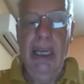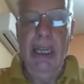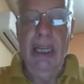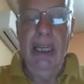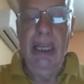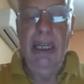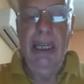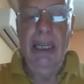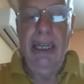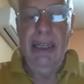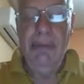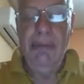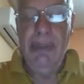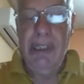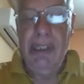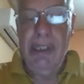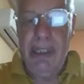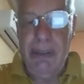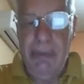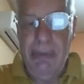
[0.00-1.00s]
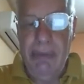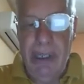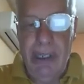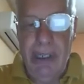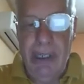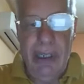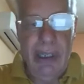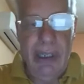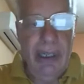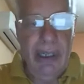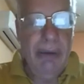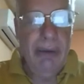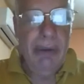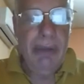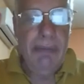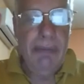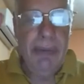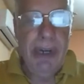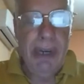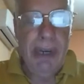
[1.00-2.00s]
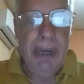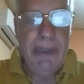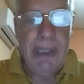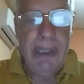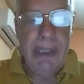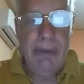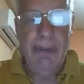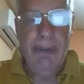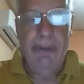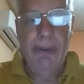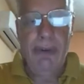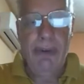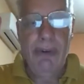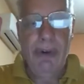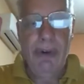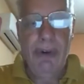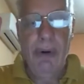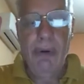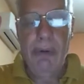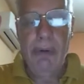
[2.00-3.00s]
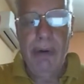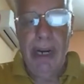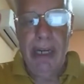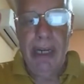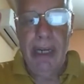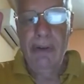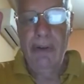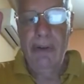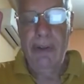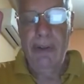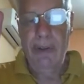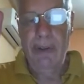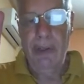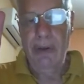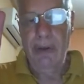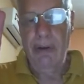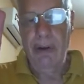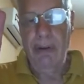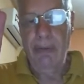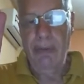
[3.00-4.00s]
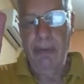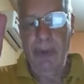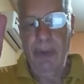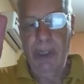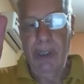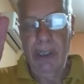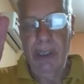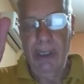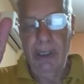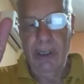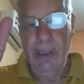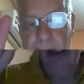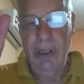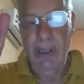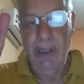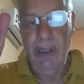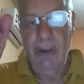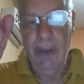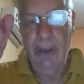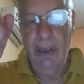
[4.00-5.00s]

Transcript: Let me just mention, perhaps some of you know Rado's theorem, which is the